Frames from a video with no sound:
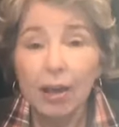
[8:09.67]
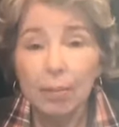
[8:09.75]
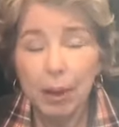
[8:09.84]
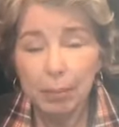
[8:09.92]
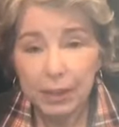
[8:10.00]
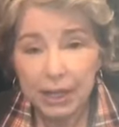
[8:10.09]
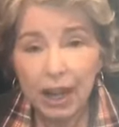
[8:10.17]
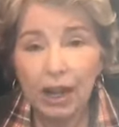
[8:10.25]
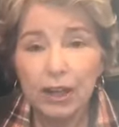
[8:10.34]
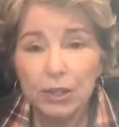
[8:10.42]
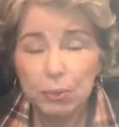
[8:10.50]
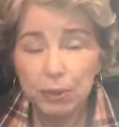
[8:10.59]
but
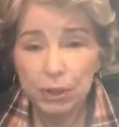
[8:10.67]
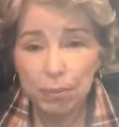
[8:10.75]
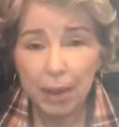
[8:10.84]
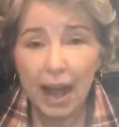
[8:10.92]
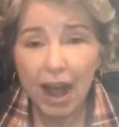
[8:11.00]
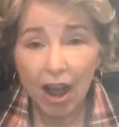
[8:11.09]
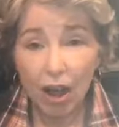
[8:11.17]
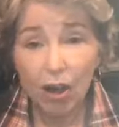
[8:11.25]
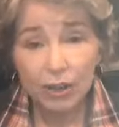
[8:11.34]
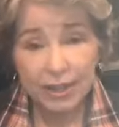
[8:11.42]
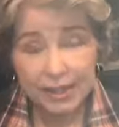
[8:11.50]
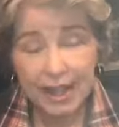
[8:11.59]
because when you buy all
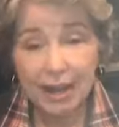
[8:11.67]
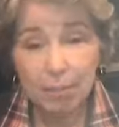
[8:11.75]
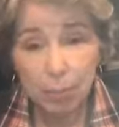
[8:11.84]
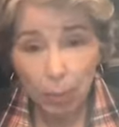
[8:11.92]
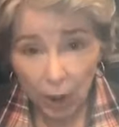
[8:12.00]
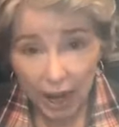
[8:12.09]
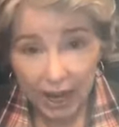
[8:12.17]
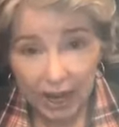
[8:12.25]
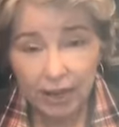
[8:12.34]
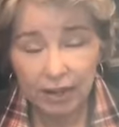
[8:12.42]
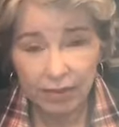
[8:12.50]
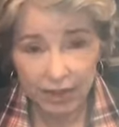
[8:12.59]
the same brand of